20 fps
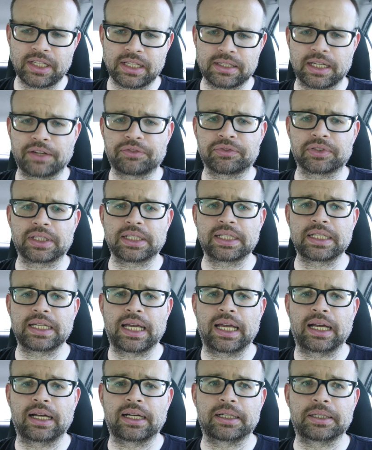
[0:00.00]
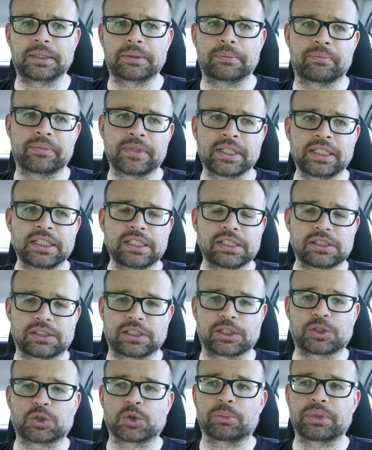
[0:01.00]
Definitely.
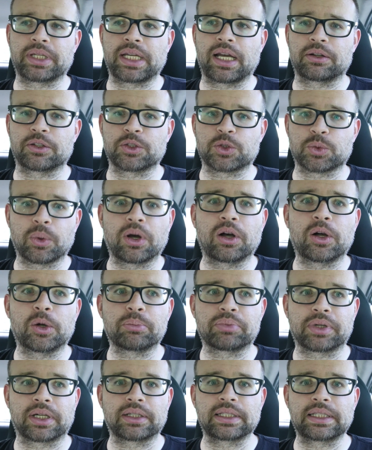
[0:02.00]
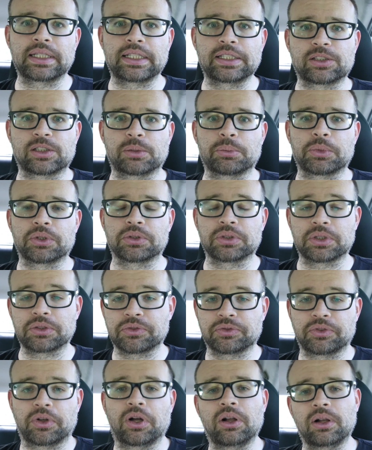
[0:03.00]
6 will be out as well, probably late summer, early
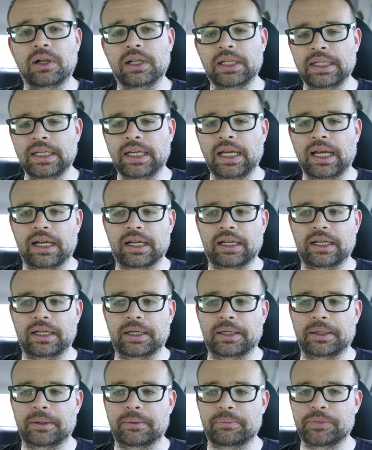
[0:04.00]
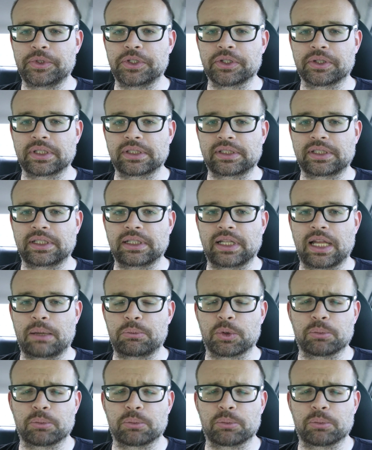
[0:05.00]
fall. You're going to see a lot